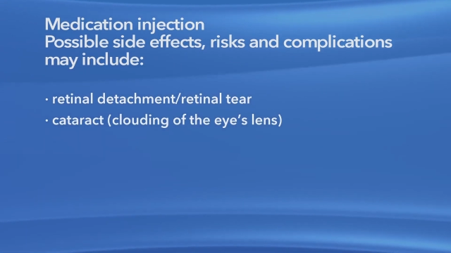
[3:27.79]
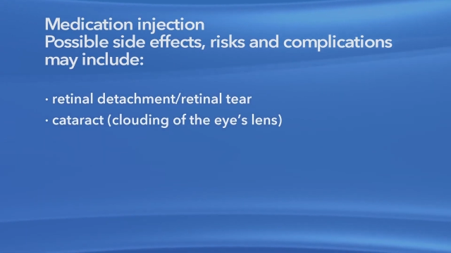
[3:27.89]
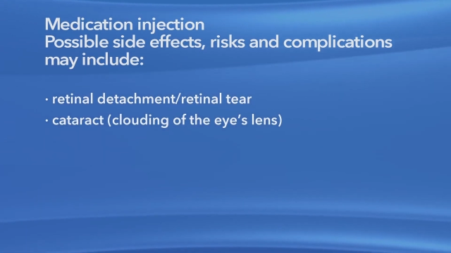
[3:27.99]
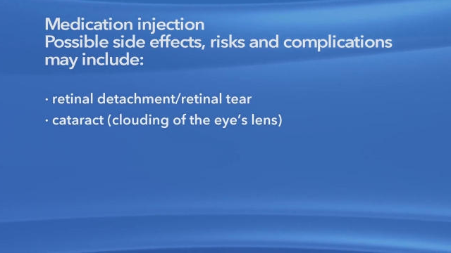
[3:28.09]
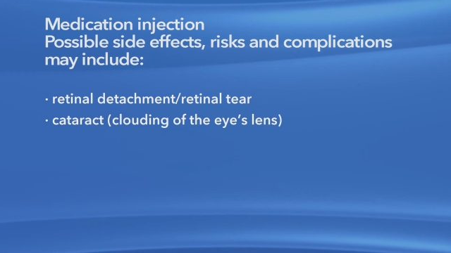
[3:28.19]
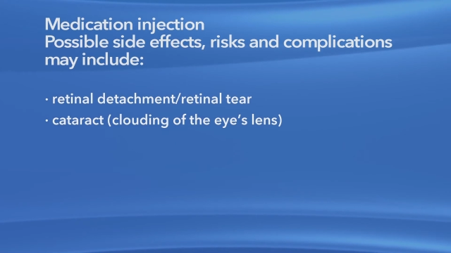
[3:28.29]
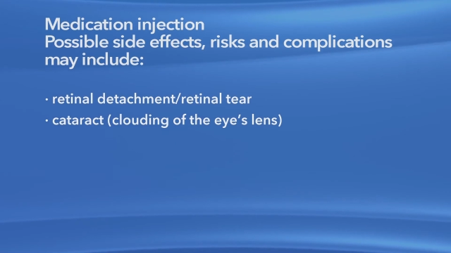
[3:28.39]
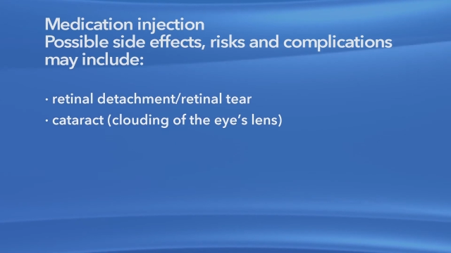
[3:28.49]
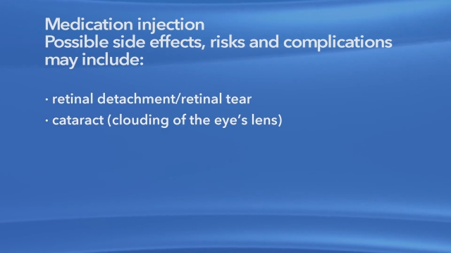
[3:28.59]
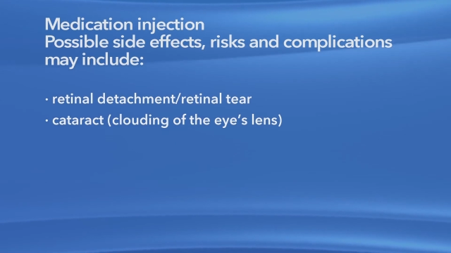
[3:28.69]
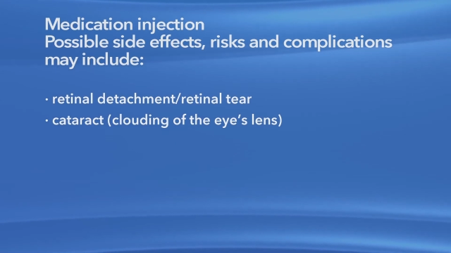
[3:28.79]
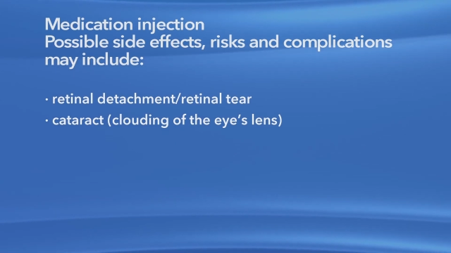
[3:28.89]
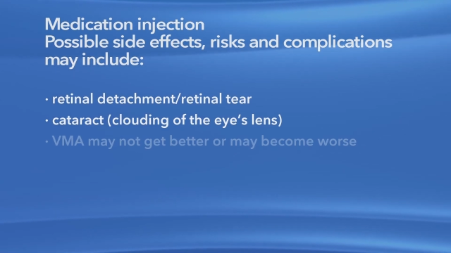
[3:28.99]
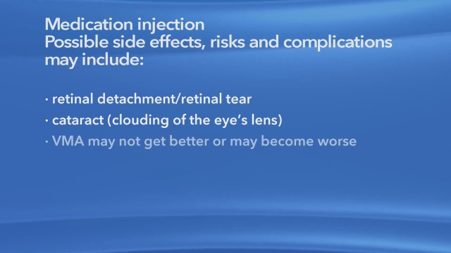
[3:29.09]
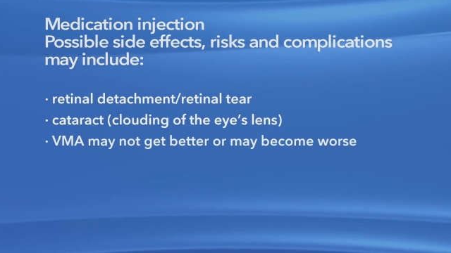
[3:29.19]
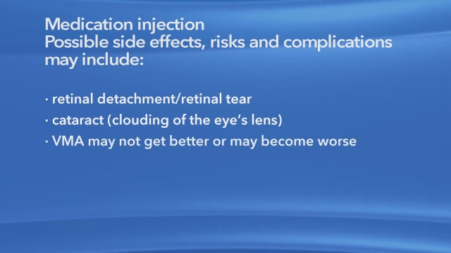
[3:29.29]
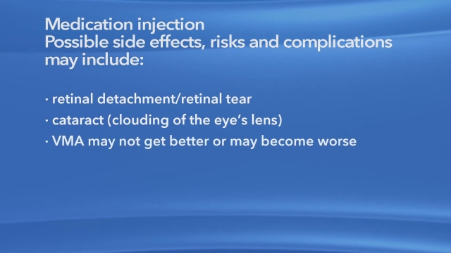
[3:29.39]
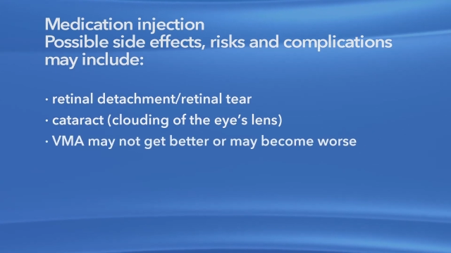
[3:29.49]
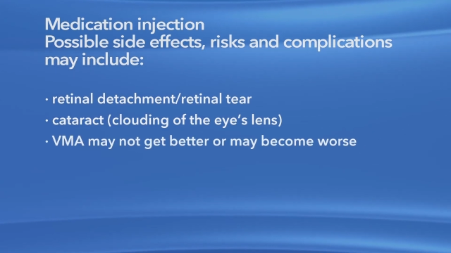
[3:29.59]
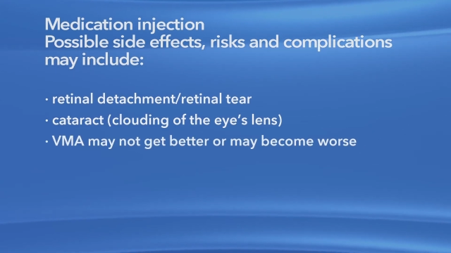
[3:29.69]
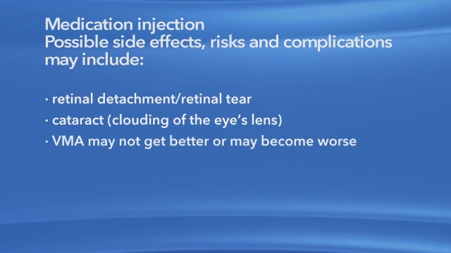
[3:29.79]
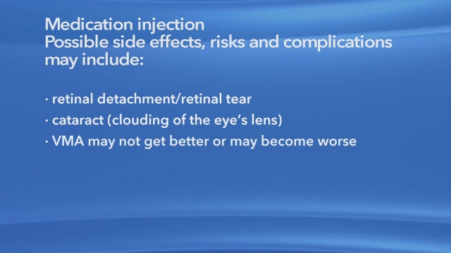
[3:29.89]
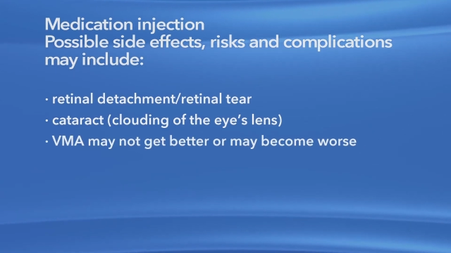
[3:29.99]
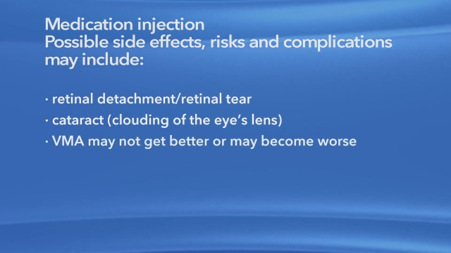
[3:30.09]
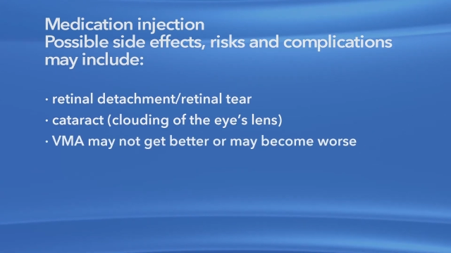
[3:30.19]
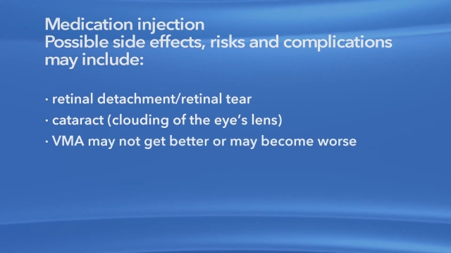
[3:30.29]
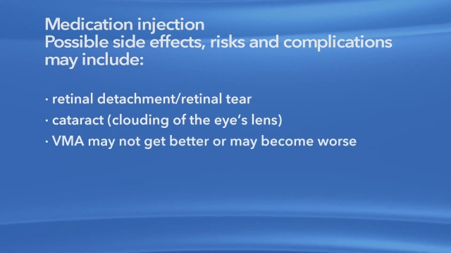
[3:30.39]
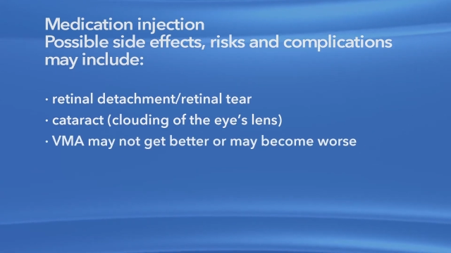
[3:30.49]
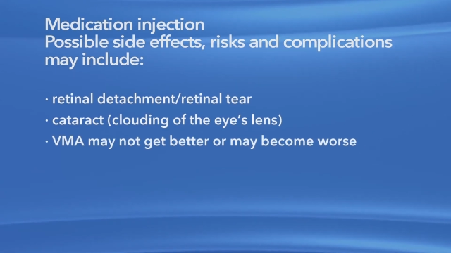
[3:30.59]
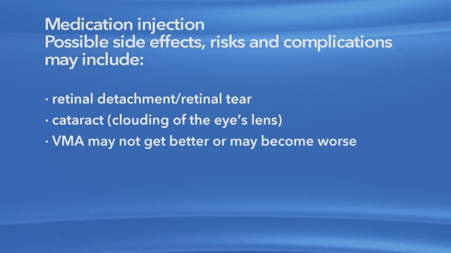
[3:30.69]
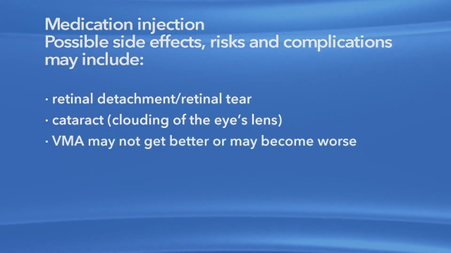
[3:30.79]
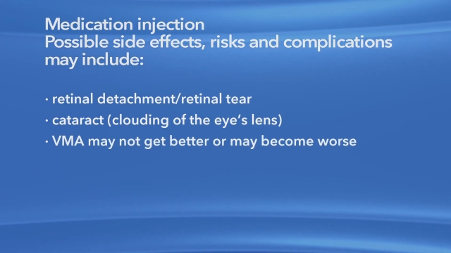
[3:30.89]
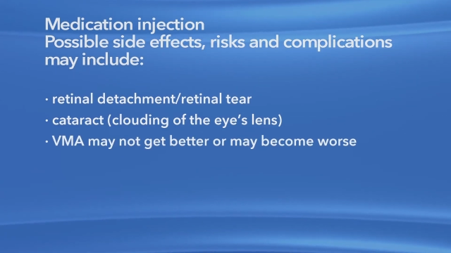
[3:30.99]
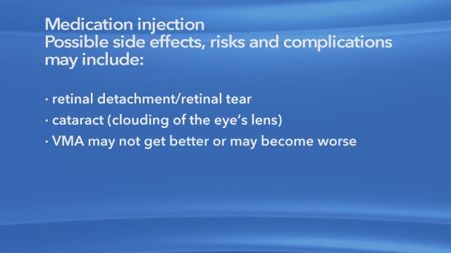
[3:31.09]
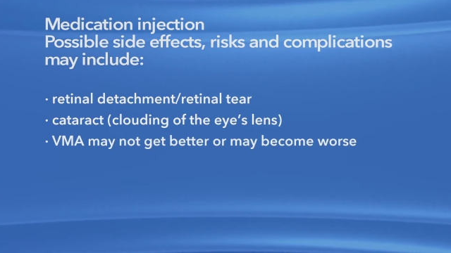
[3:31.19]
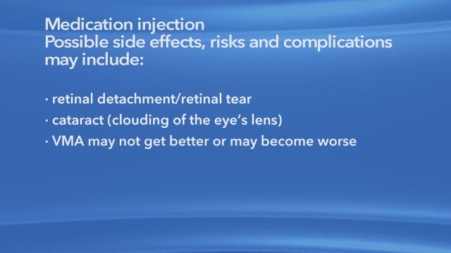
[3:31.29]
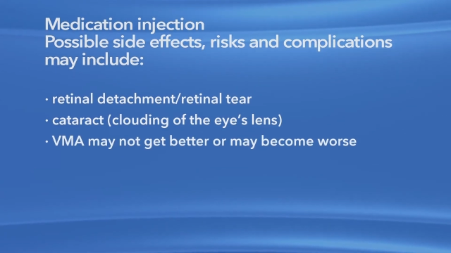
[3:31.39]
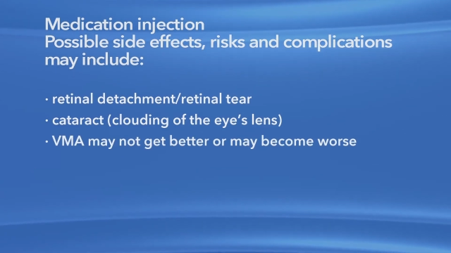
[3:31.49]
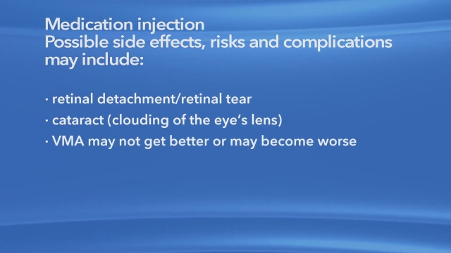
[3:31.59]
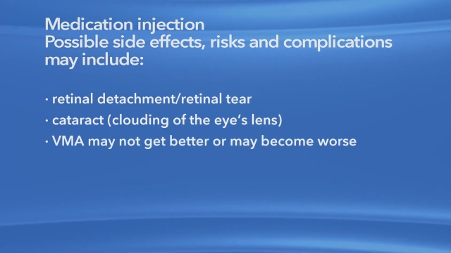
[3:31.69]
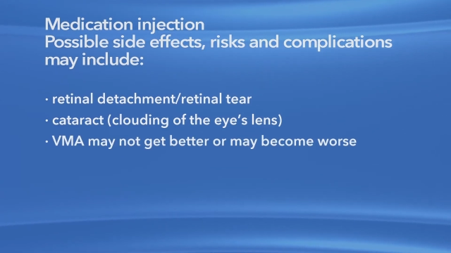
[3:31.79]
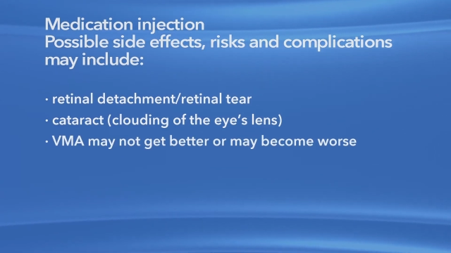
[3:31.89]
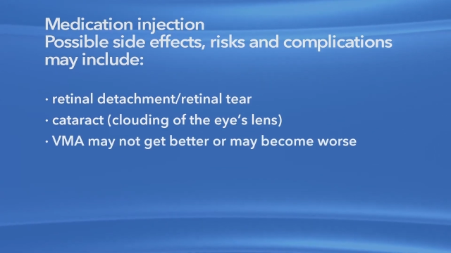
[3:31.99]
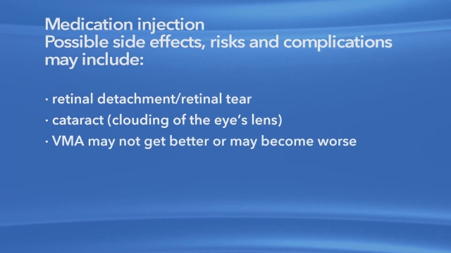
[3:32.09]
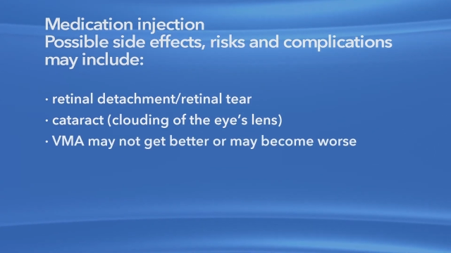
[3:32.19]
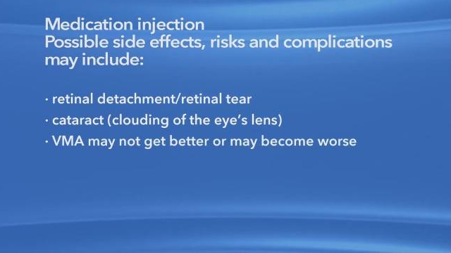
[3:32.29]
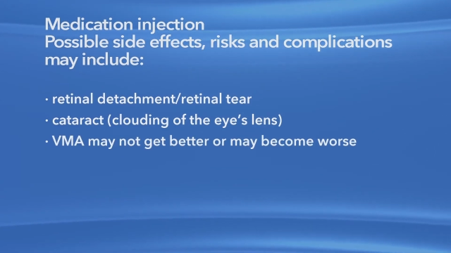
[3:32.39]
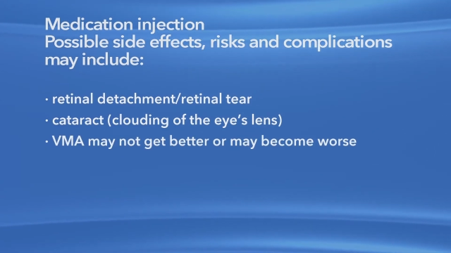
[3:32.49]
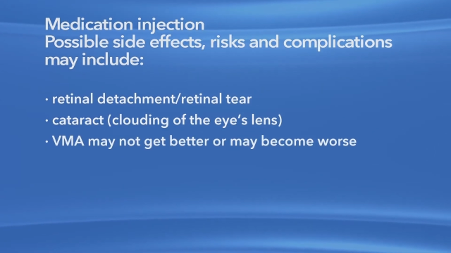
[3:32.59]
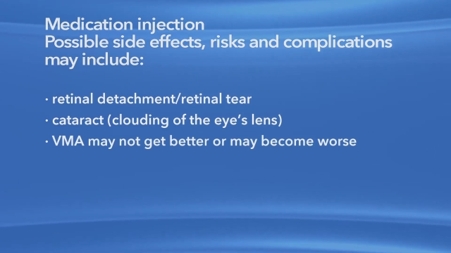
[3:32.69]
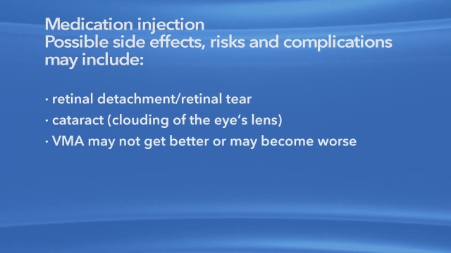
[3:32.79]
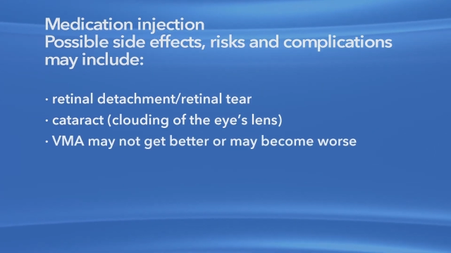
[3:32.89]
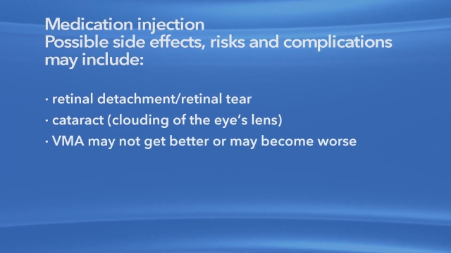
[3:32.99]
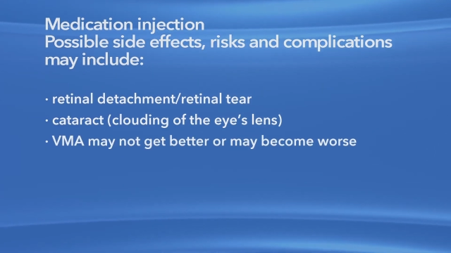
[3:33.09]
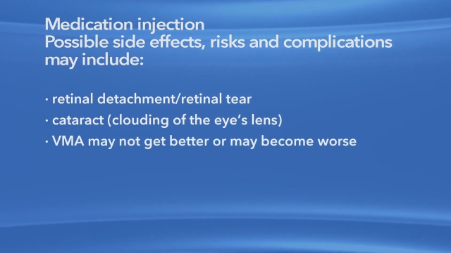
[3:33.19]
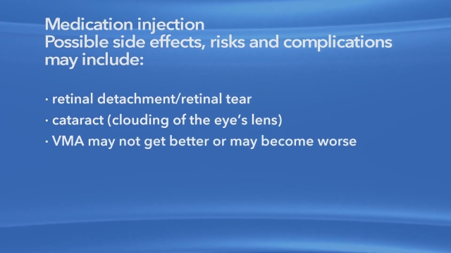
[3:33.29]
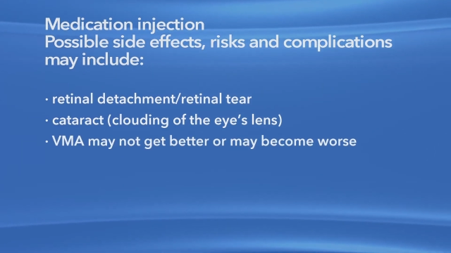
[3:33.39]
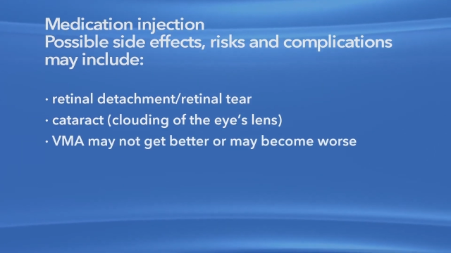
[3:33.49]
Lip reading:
(no speaker visible)